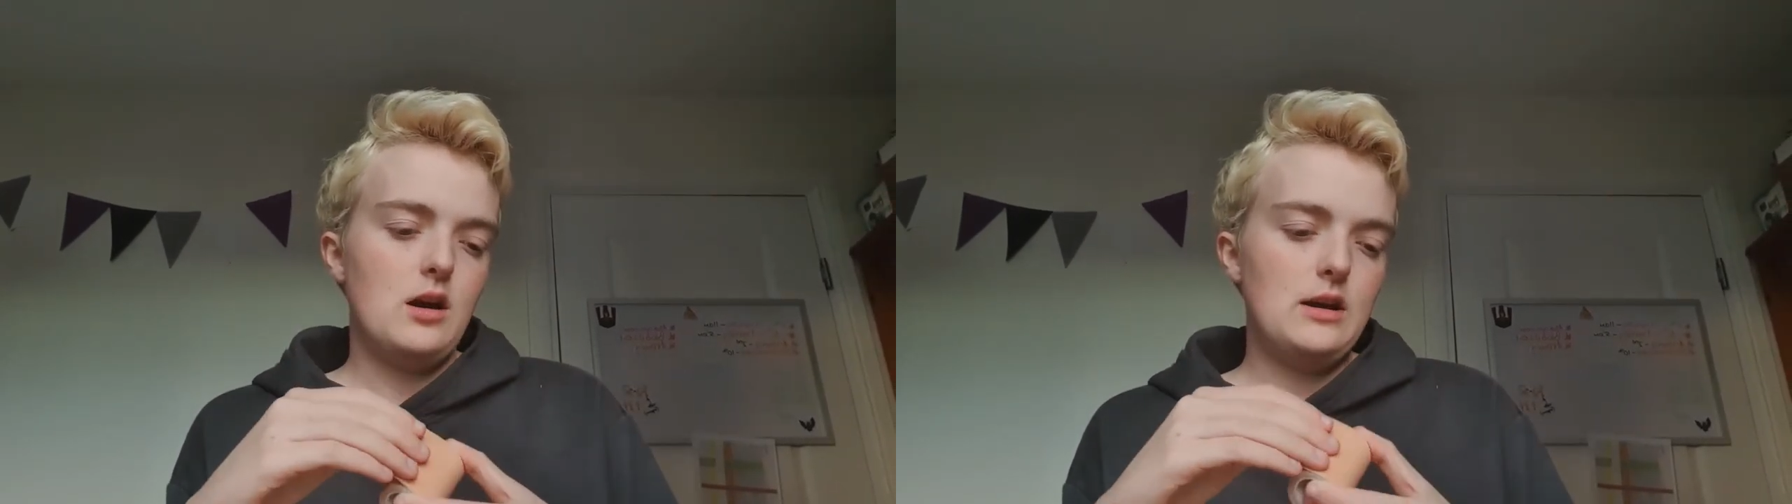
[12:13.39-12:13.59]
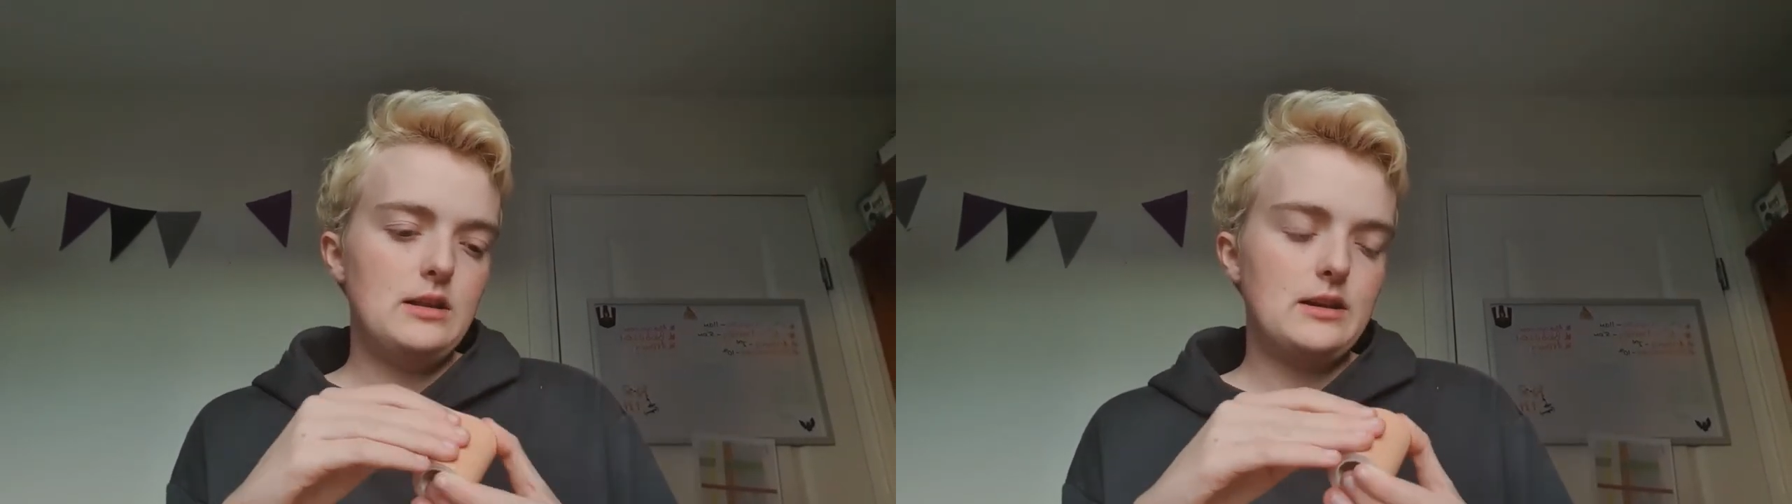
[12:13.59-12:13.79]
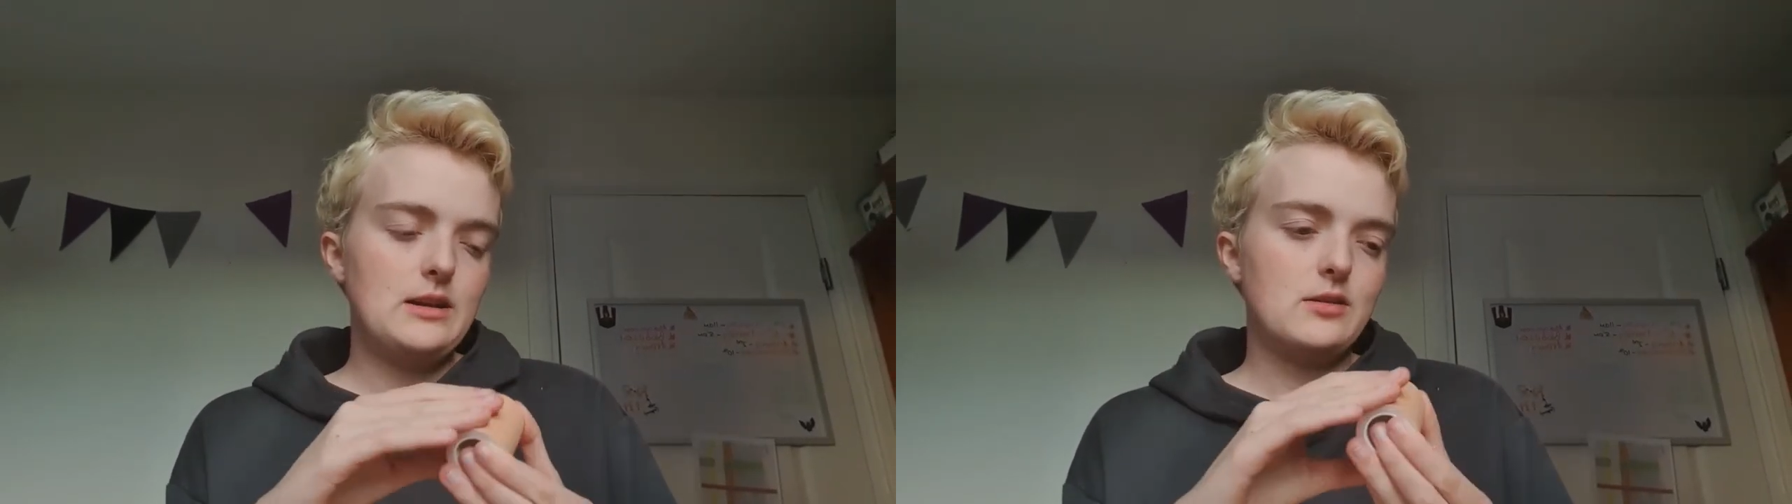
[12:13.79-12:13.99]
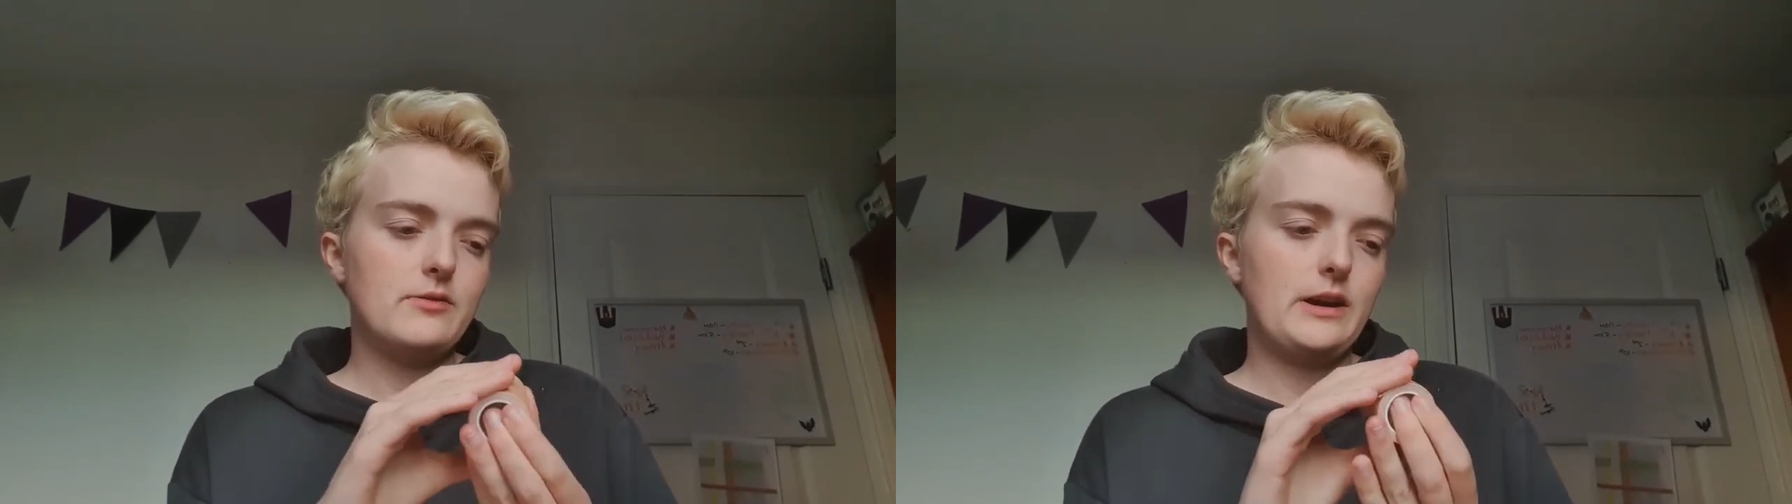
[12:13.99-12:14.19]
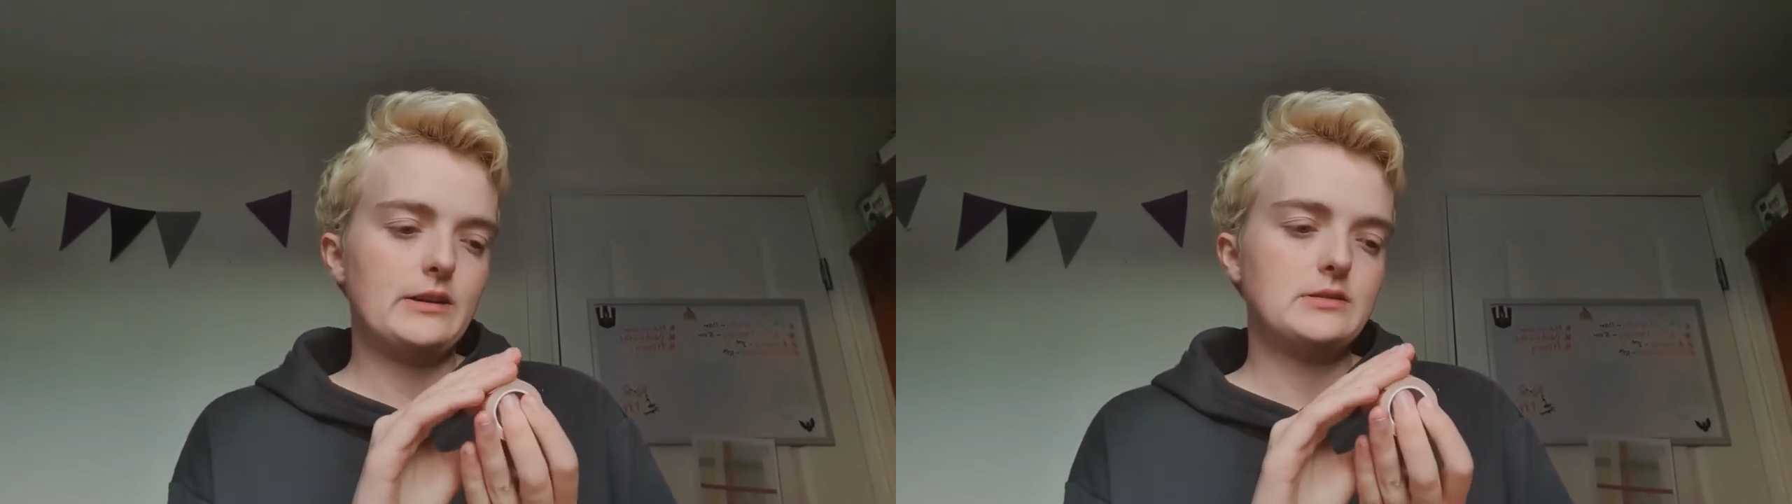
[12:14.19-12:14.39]
I like the
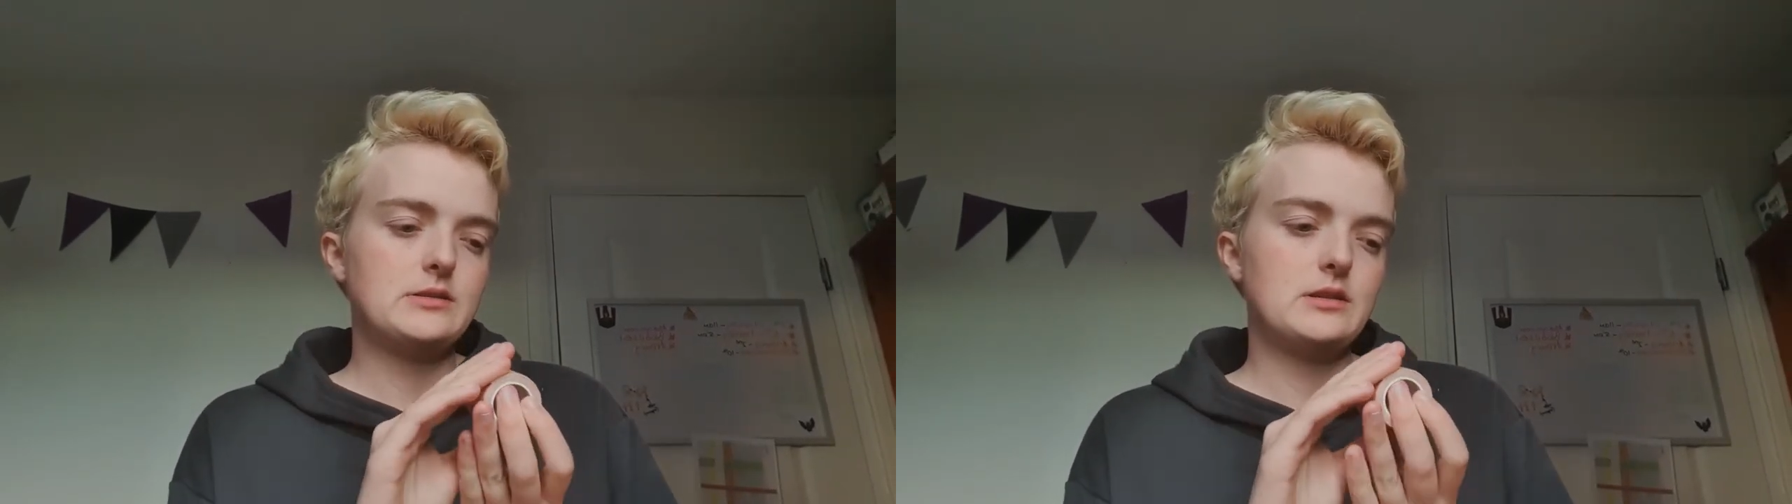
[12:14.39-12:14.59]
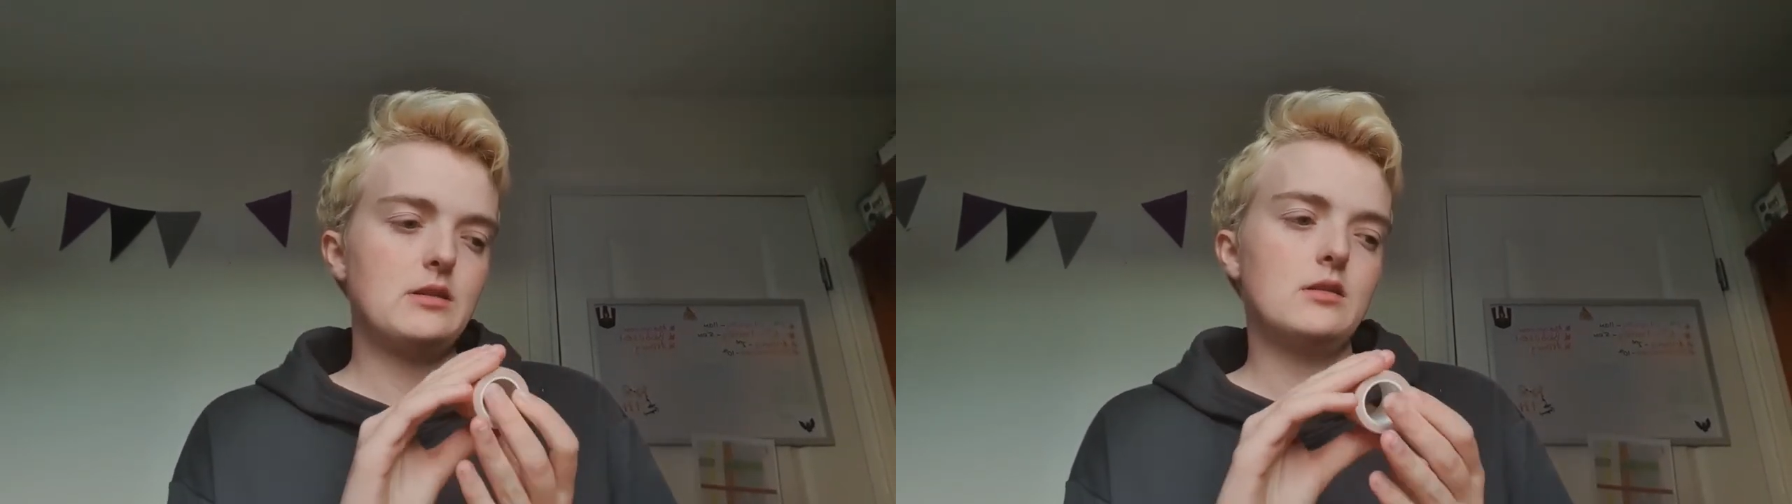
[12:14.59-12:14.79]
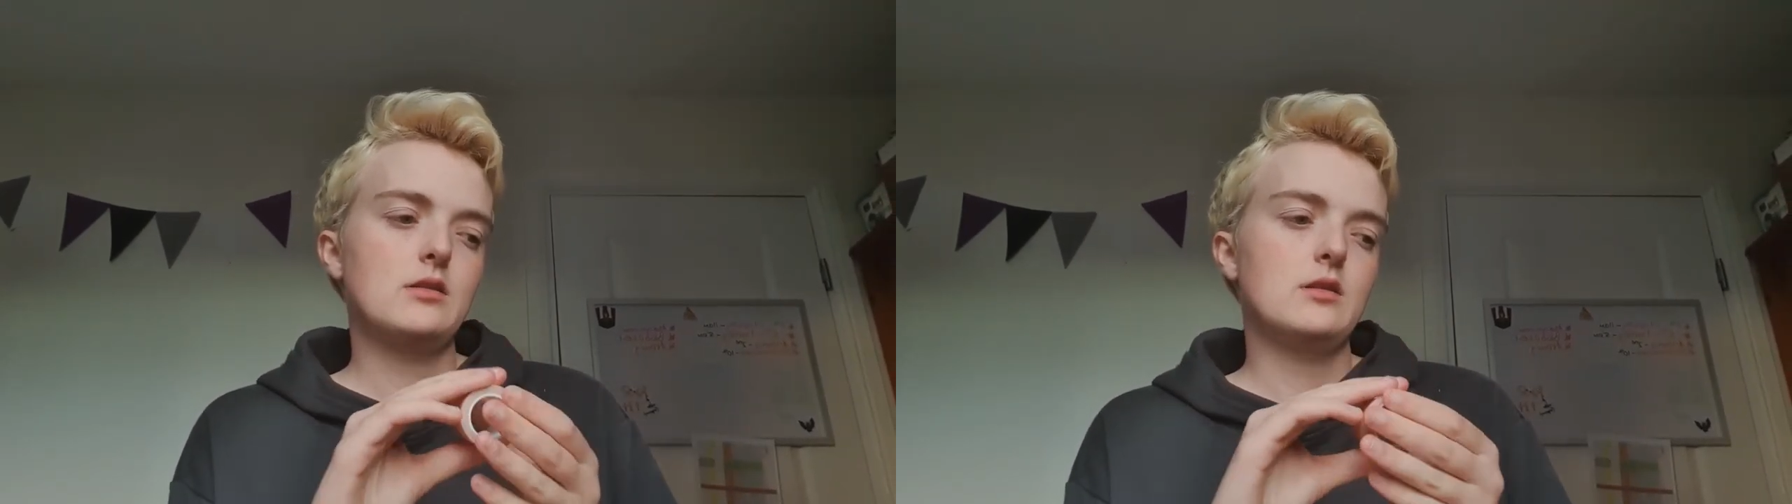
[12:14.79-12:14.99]
fact that